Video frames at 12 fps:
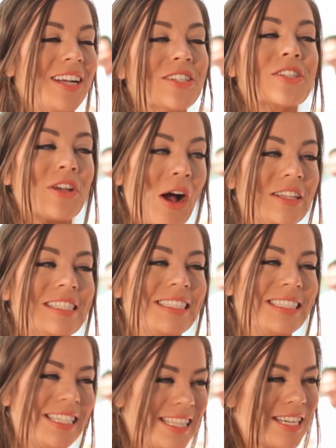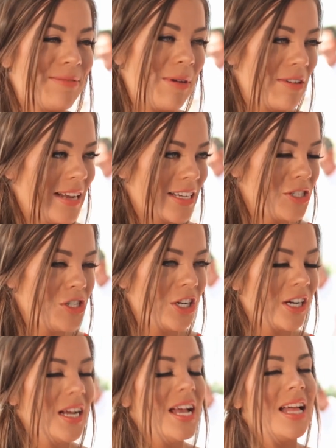just constantly think about next
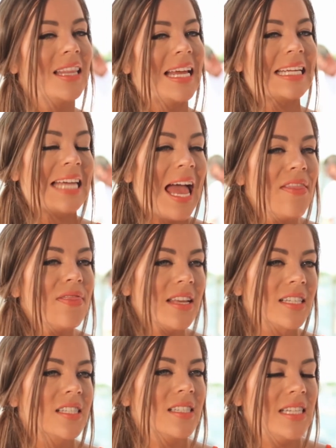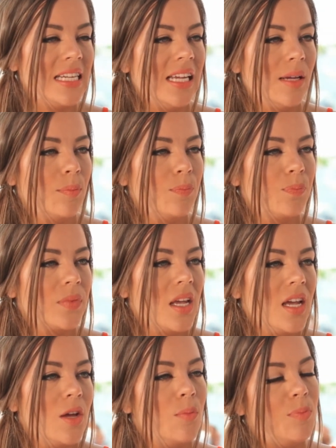year. Like, can this team
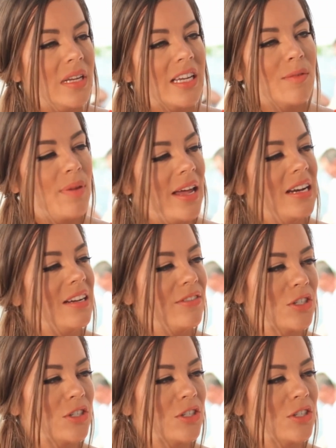be competitive in